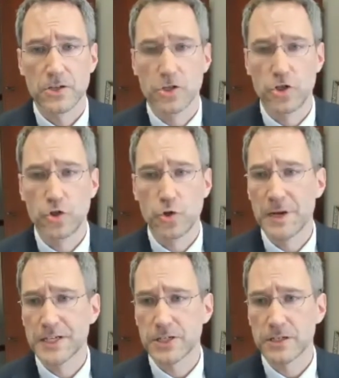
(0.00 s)
You
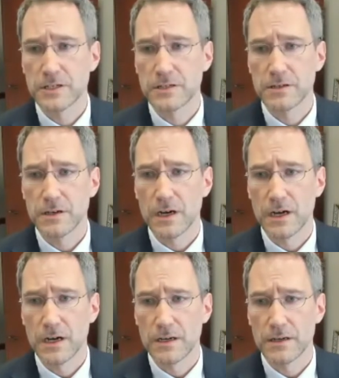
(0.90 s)
mentioned,
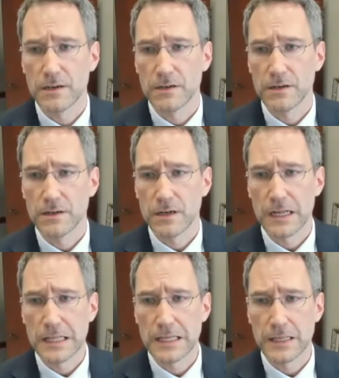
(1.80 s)

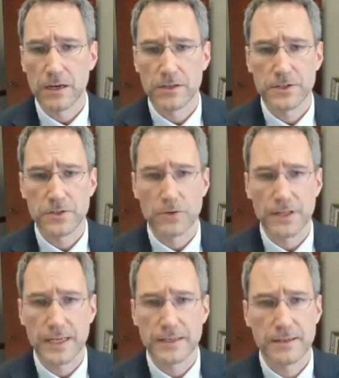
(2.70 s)
Khalil, also
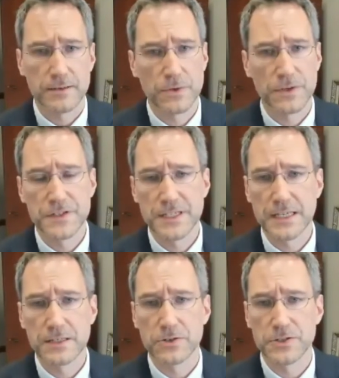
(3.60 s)
that we've
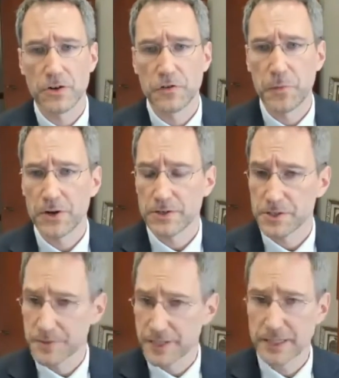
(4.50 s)
seen those Gulf
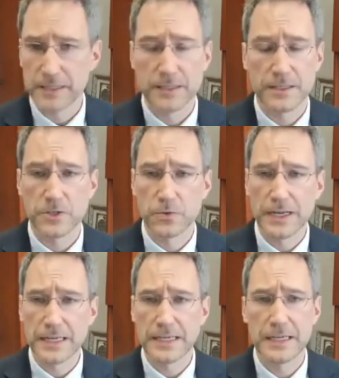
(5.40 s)
partners, particularly the
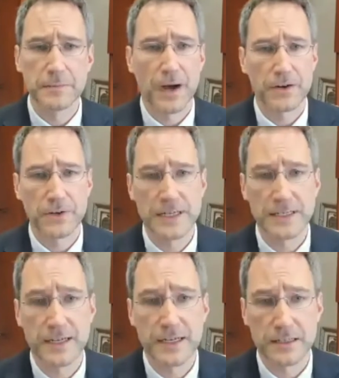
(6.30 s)
UAE and Bahrain,
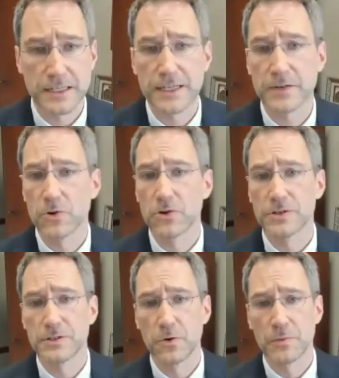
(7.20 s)
take a leading role
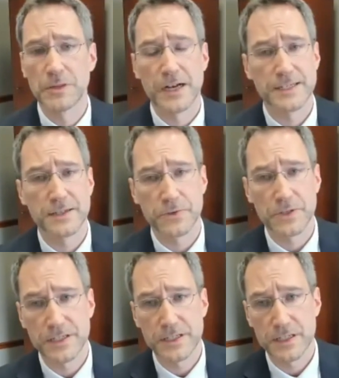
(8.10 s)
in normalizing
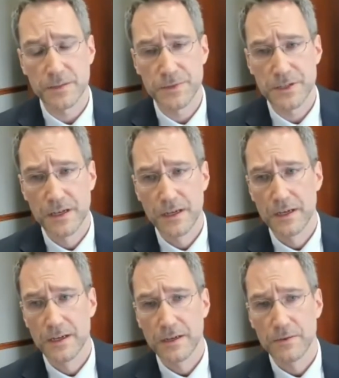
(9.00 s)
relationships
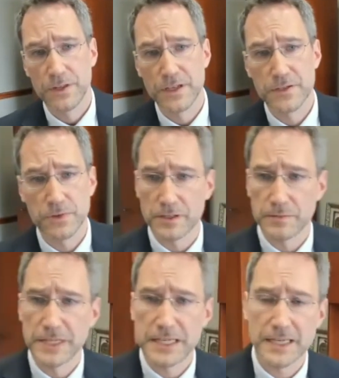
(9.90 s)
with Israel
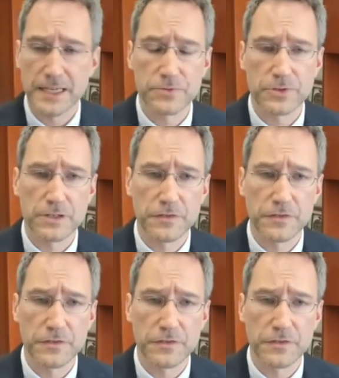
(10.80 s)
and making Israel a